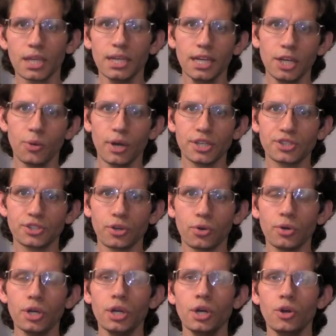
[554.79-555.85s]
Anyway,
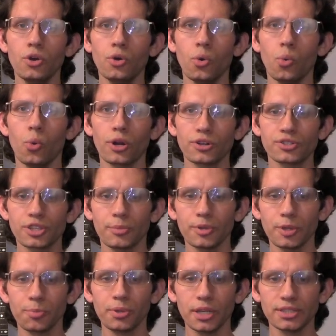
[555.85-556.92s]
so what are some
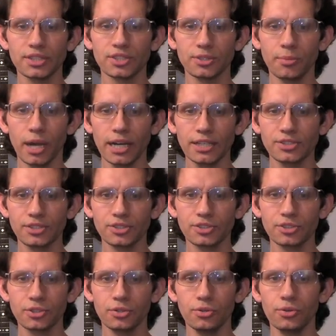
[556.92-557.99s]
of the pluses and
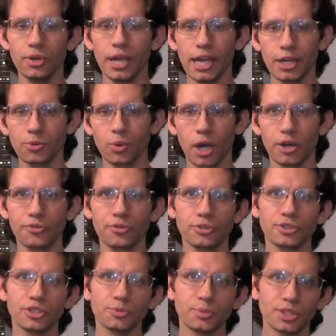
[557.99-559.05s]
minuses to hand wound
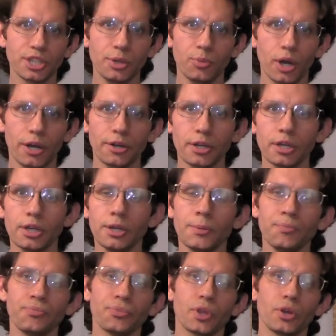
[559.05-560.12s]
versus machine wound?
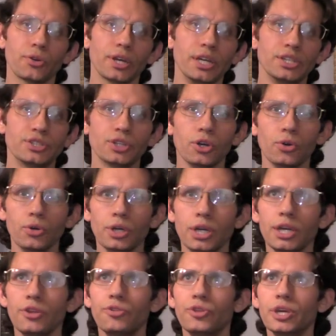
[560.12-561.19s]
Okay, so
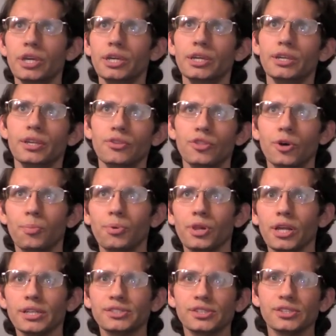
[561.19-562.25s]
the
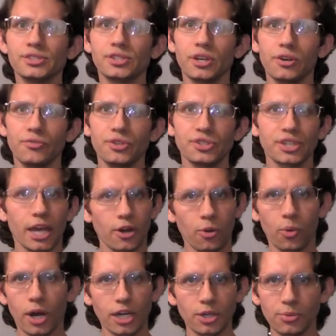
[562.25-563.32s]
pluses of the scatter
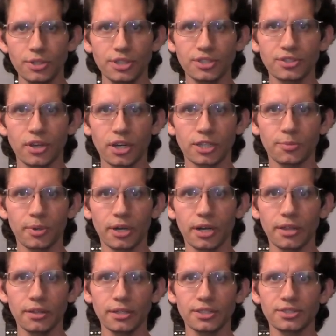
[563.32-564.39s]
winding we just talked about.
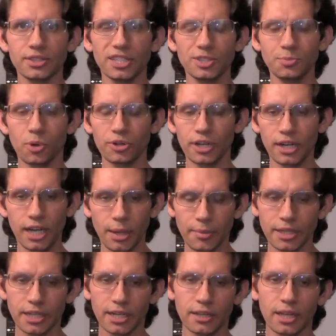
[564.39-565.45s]
I think it's more
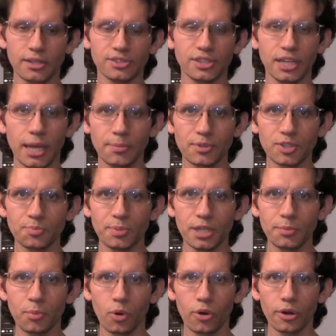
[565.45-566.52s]
dynamic. It allows the amp to
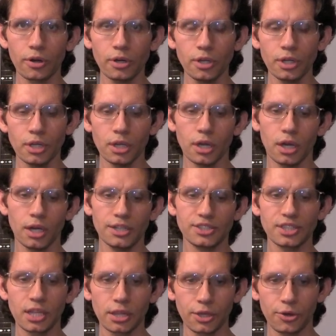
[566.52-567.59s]
speak more.
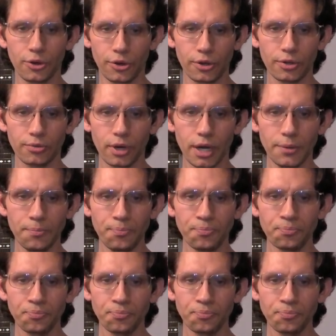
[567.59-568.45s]
It's clearer, right?